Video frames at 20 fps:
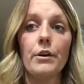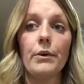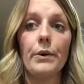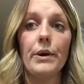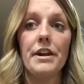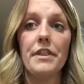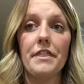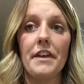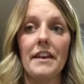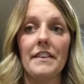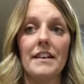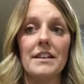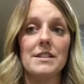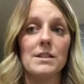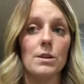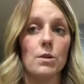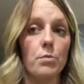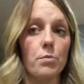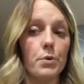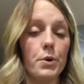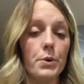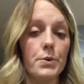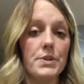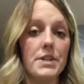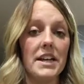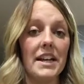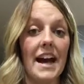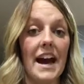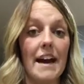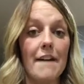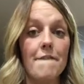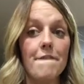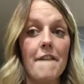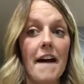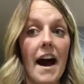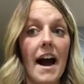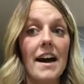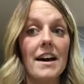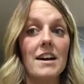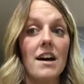great thing that's low protein, high
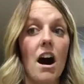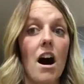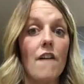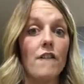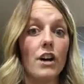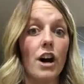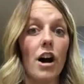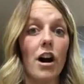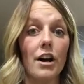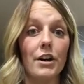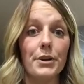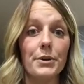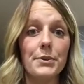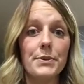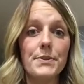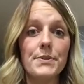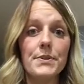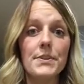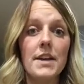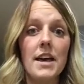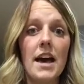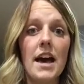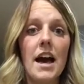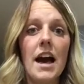fat, avocados.